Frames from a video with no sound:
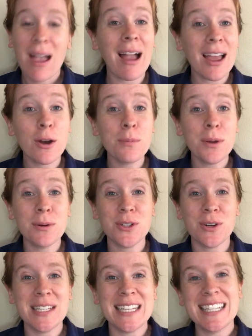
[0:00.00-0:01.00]
I hope you
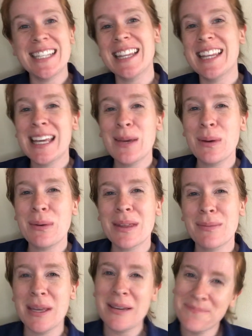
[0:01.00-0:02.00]
enjoyed tasting the kiwi
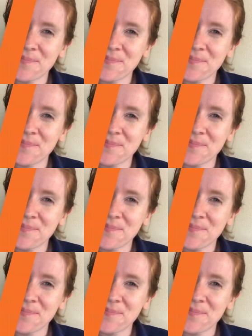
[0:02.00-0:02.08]
with me.